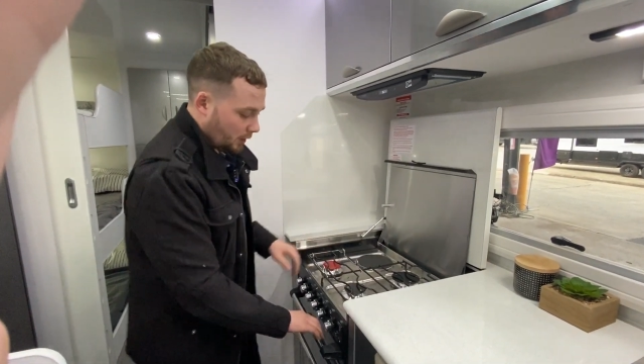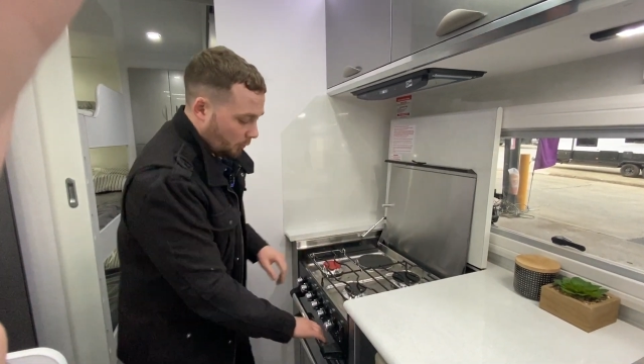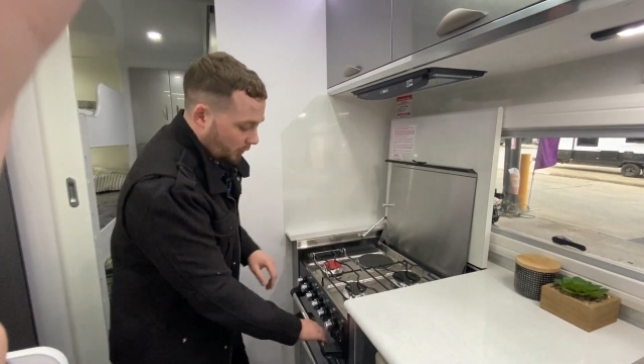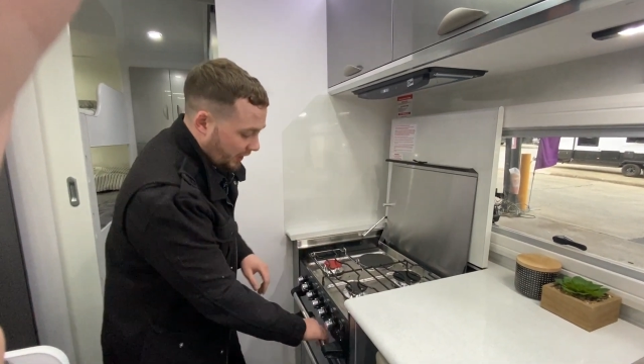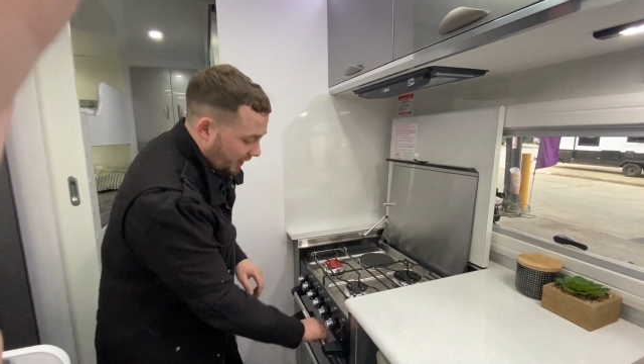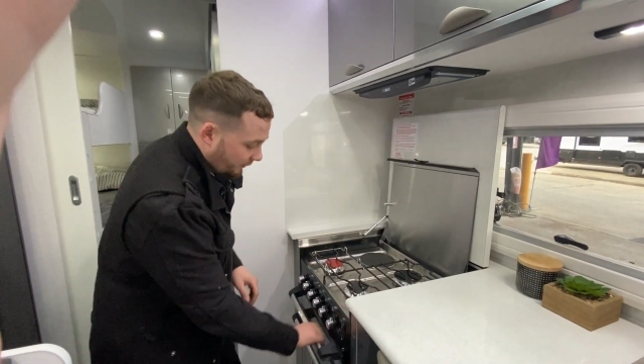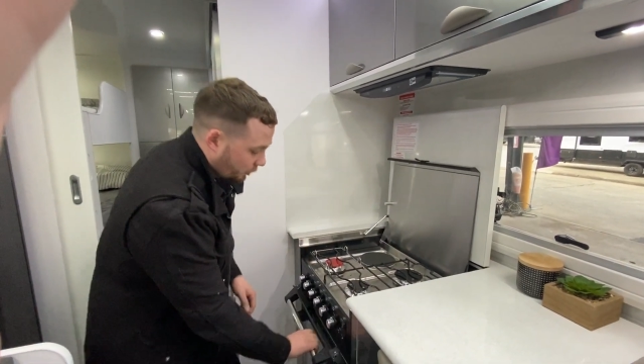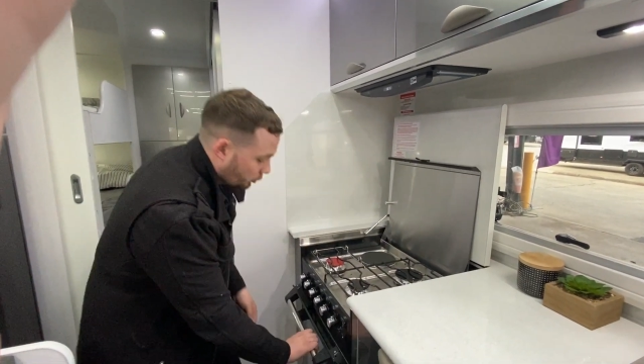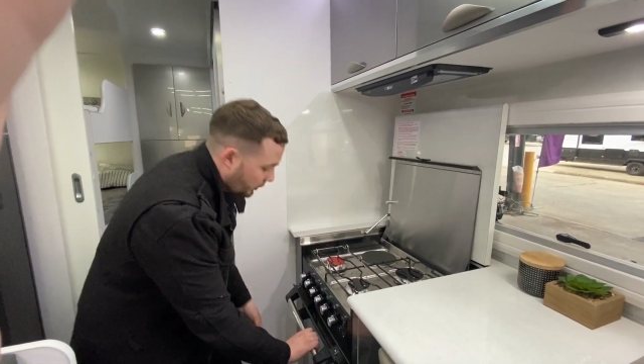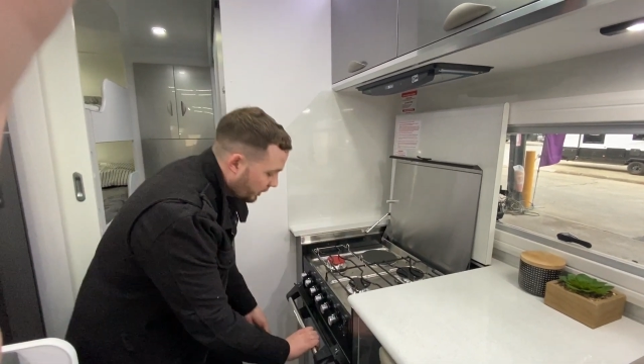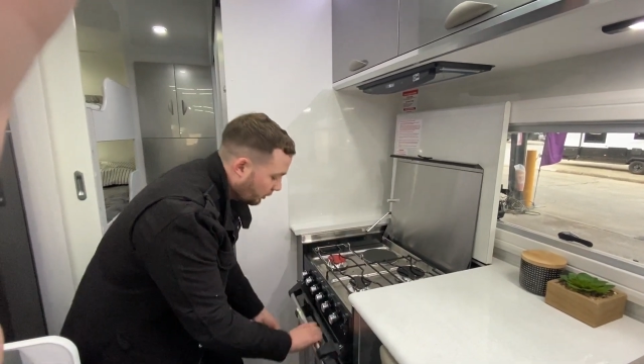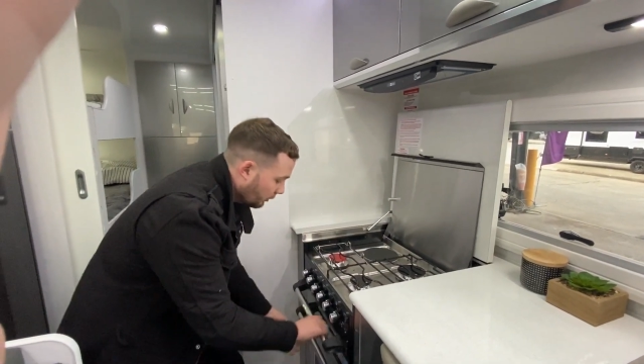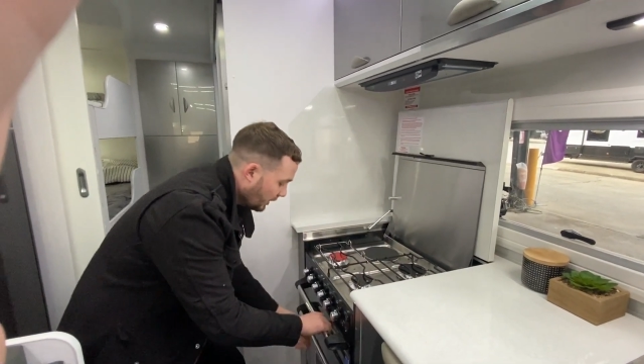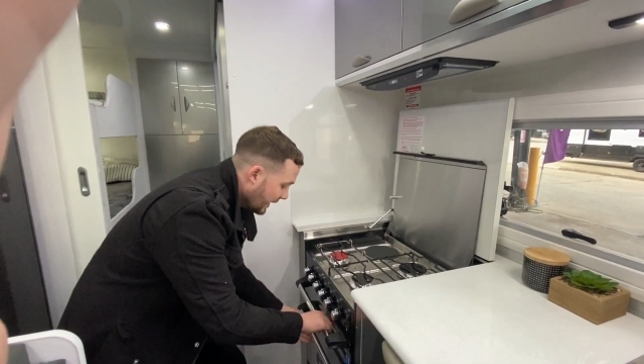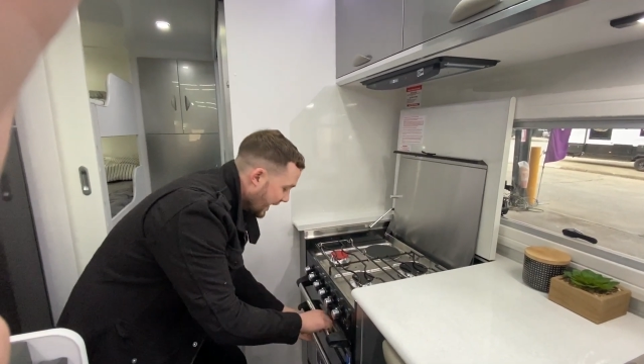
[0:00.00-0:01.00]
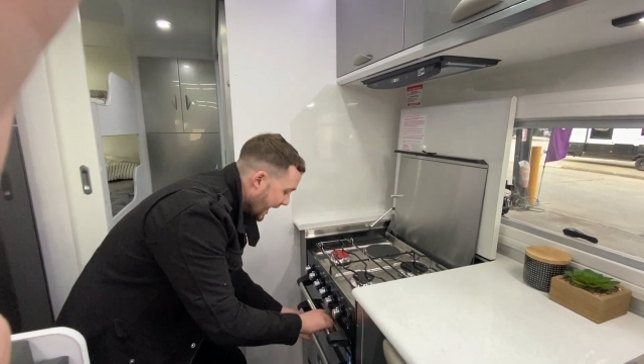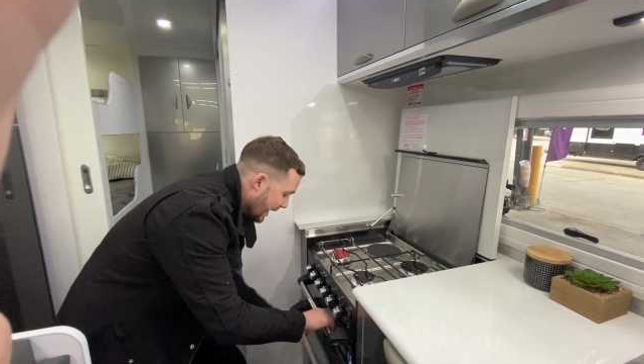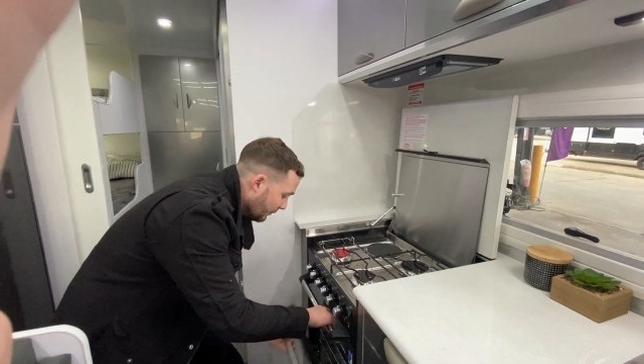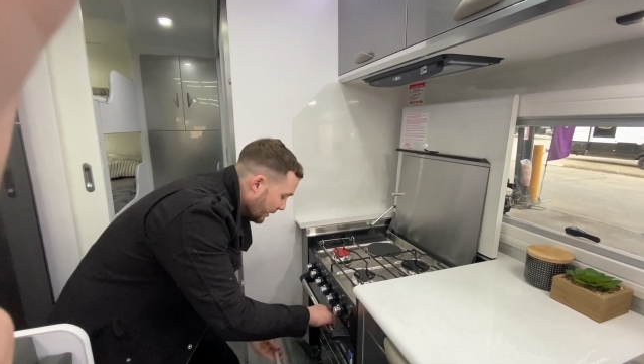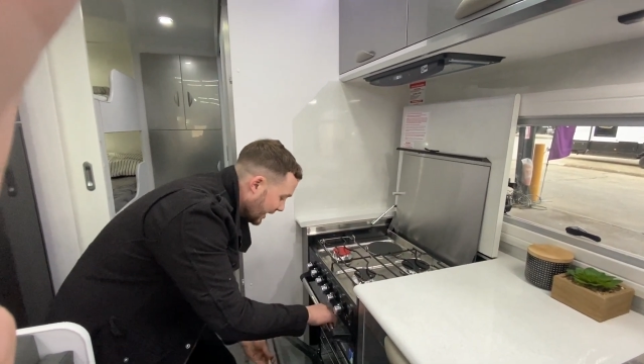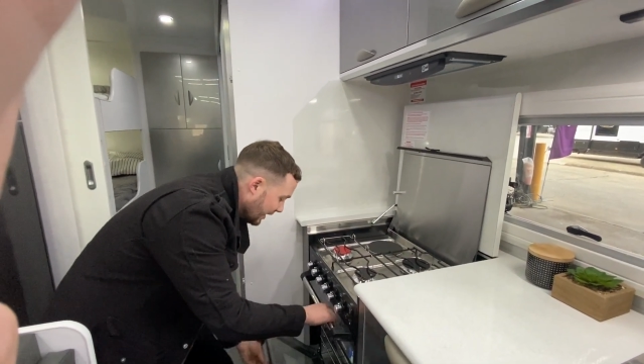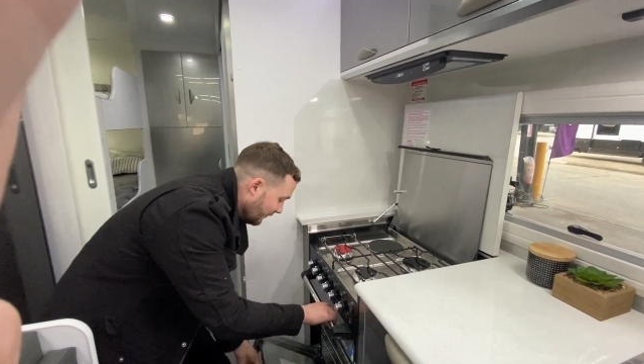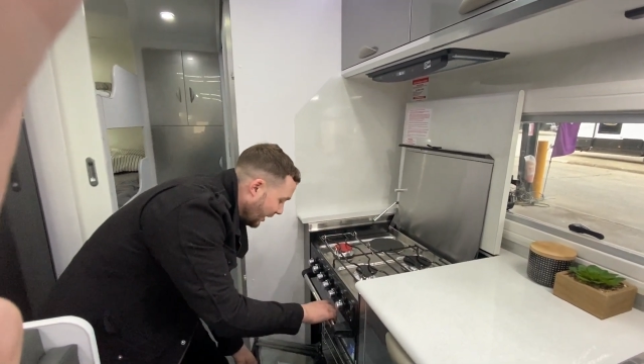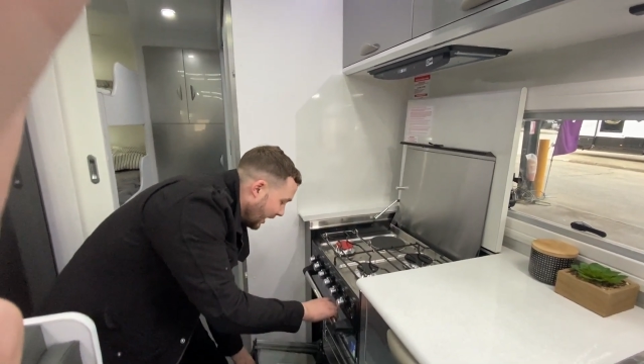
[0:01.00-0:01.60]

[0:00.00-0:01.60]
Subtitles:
We have grill and we have